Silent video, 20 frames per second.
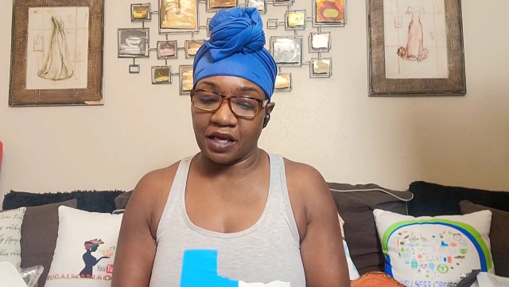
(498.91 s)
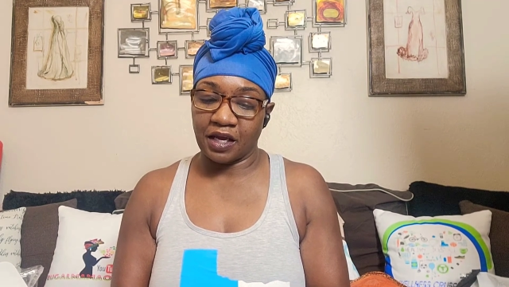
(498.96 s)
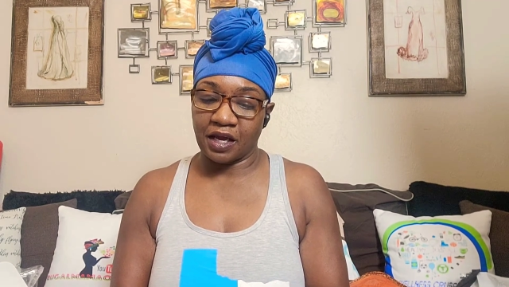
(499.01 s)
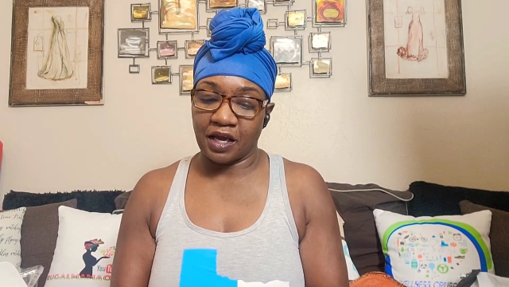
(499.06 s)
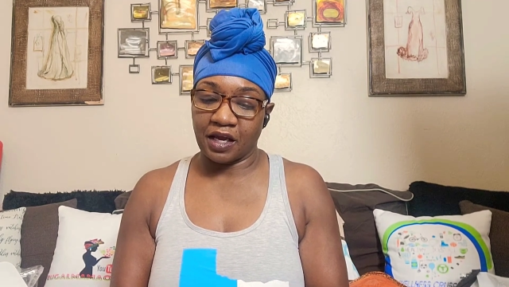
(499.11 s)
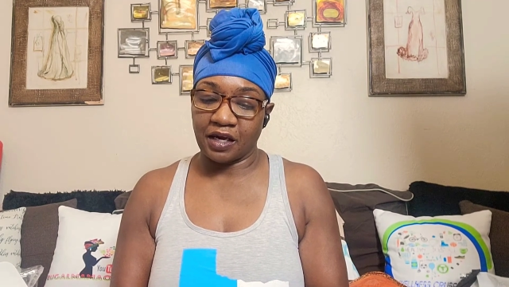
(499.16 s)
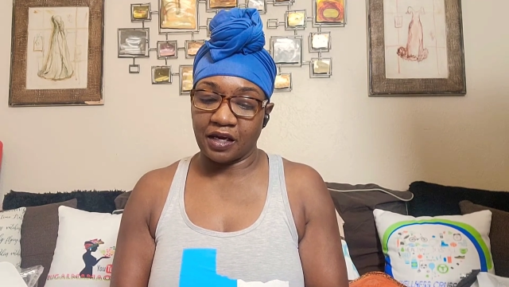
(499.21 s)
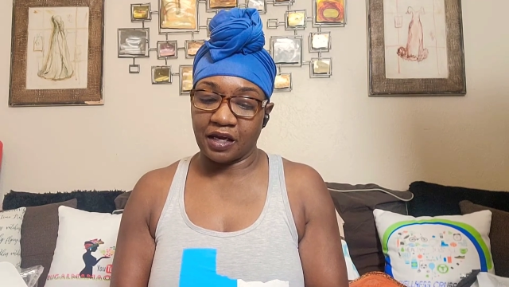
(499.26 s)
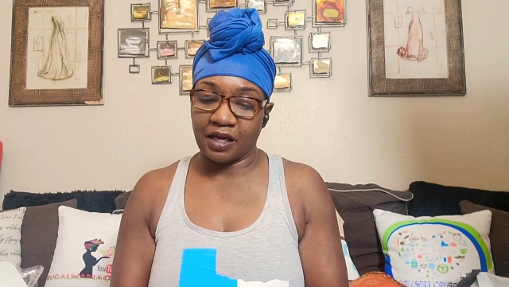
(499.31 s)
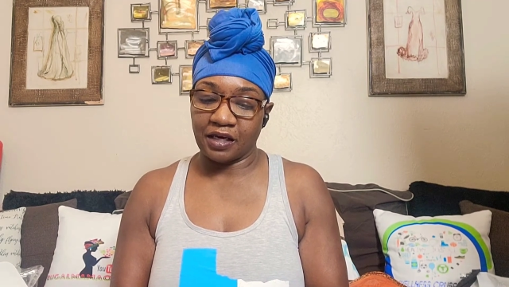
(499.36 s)

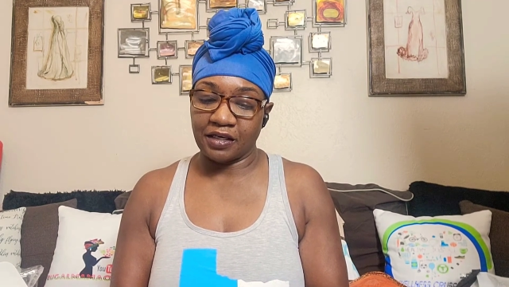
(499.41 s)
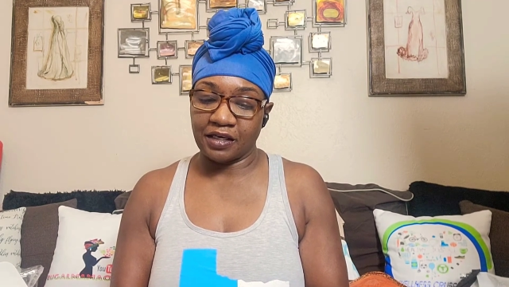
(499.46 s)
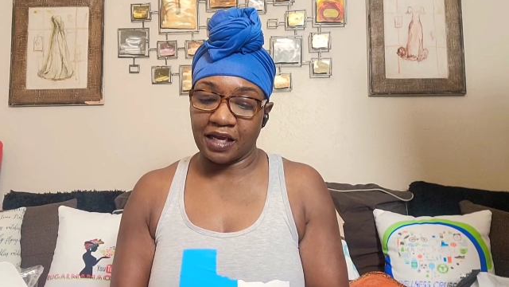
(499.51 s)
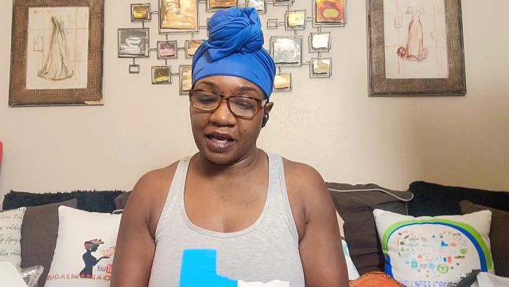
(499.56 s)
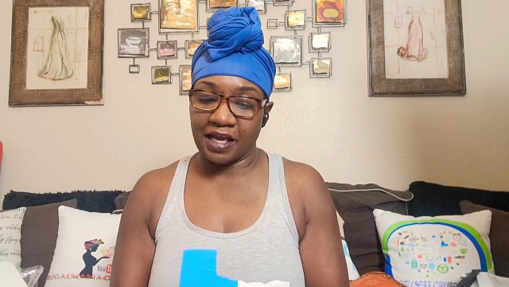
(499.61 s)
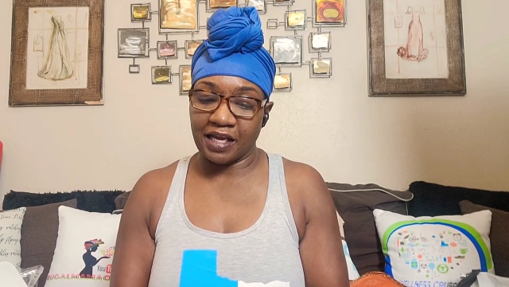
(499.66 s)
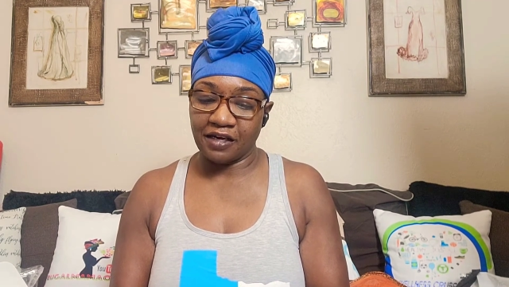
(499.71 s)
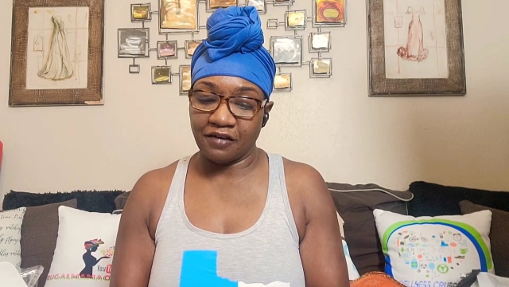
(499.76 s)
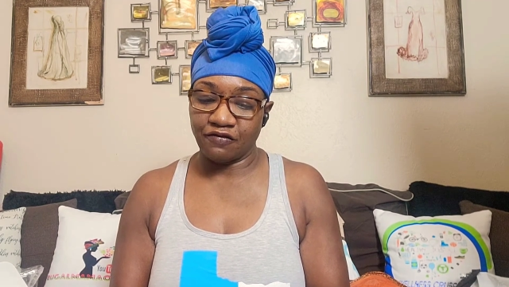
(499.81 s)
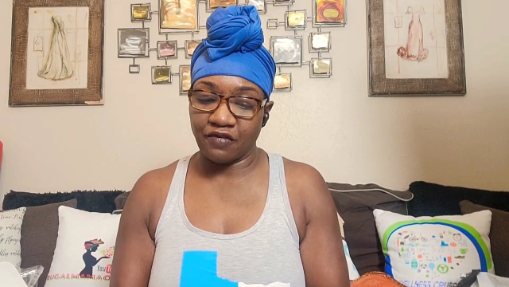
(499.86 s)
at an
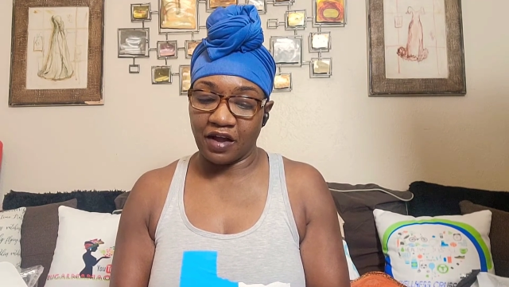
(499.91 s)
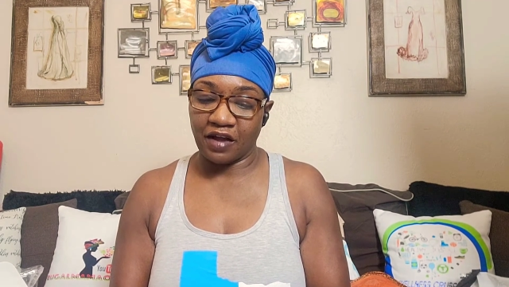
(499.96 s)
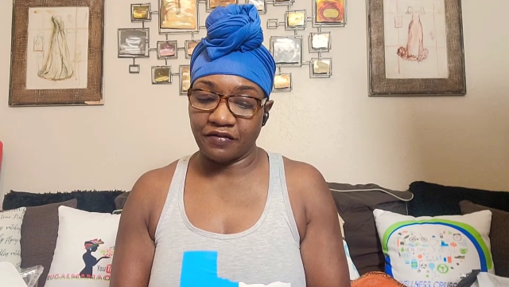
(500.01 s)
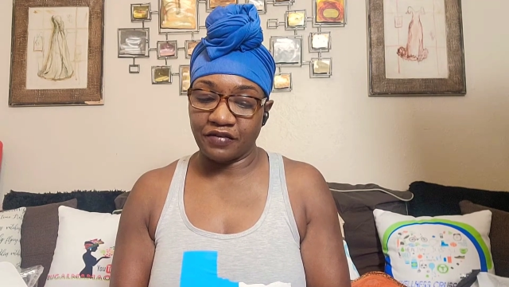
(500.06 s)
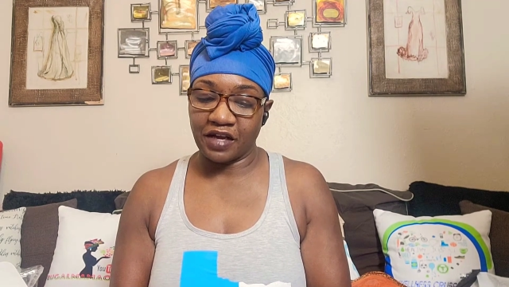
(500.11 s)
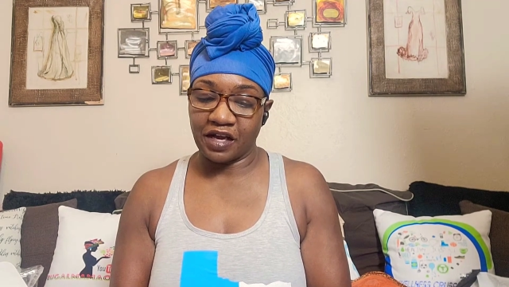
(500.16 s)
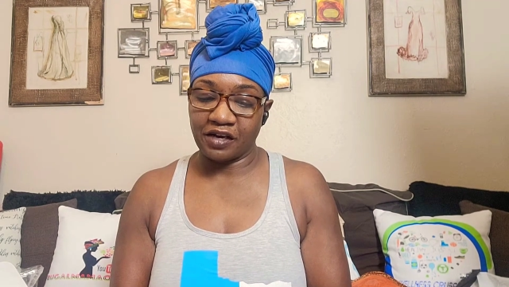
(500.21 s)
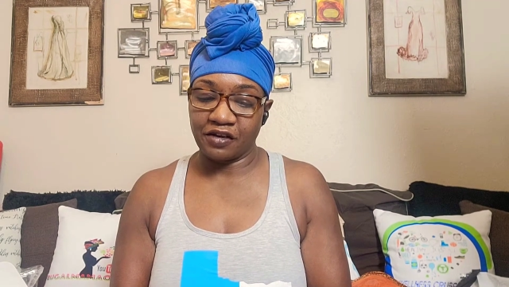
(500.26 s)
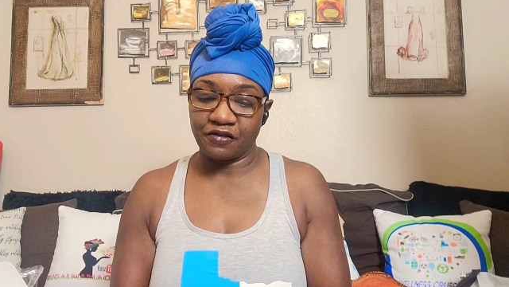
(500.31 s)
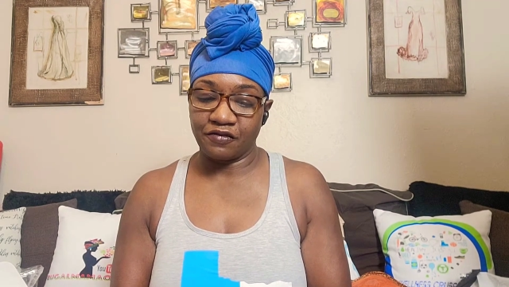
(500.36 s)

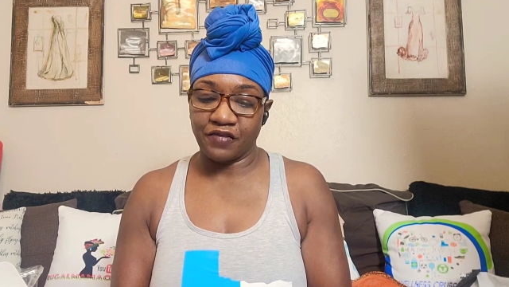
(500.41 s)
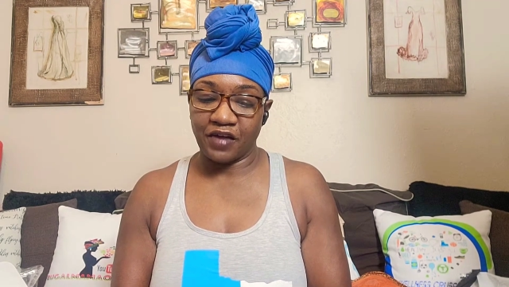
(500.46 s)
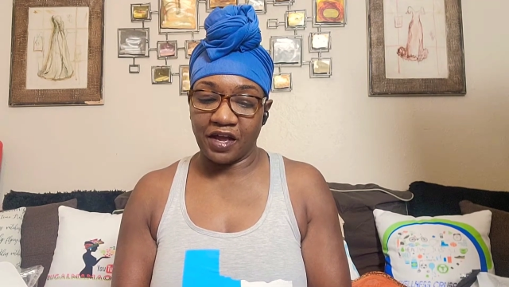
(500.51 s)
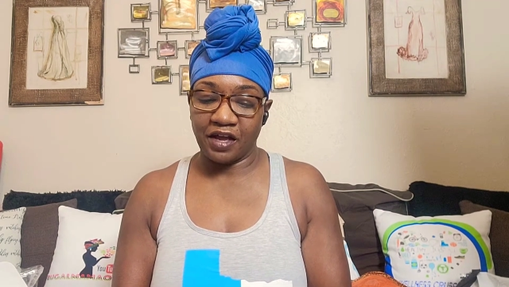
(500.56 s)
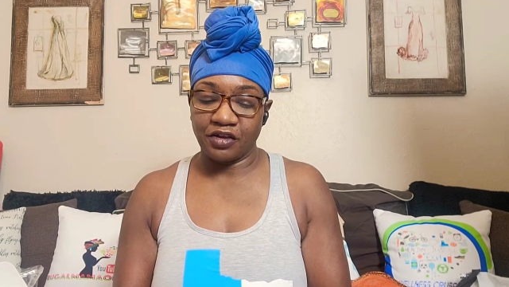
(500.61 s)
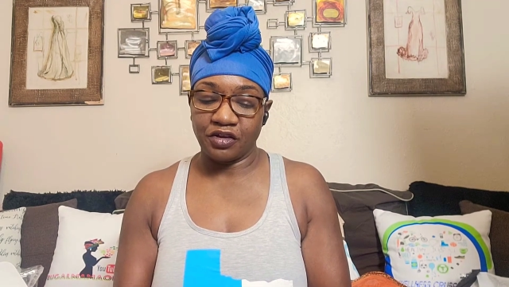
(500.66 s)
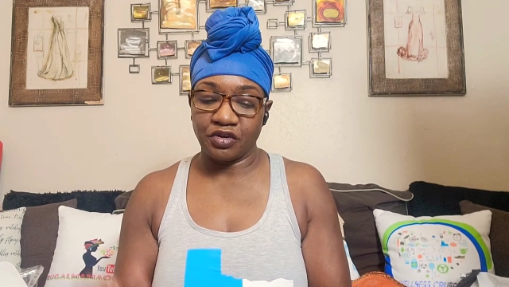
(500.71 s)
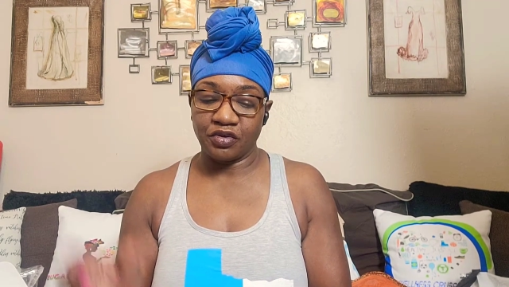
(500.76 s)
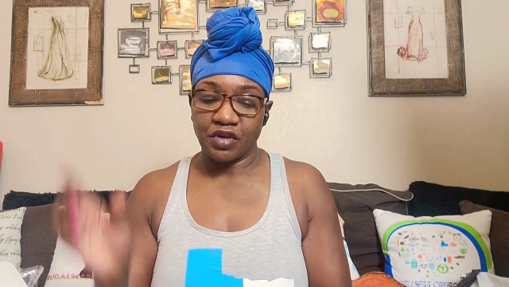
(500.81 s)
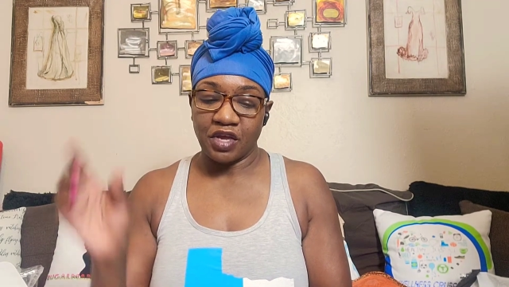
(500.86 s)
$85
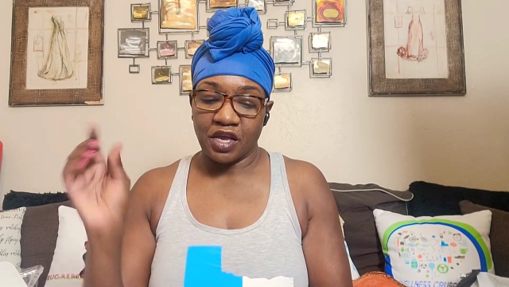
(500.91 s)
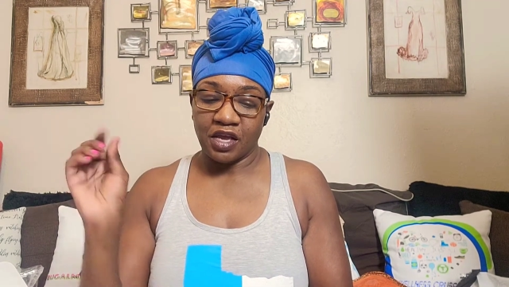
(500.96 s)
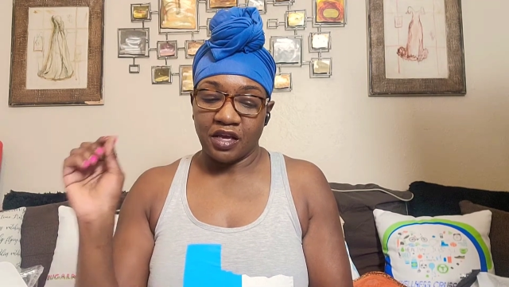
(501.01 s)
value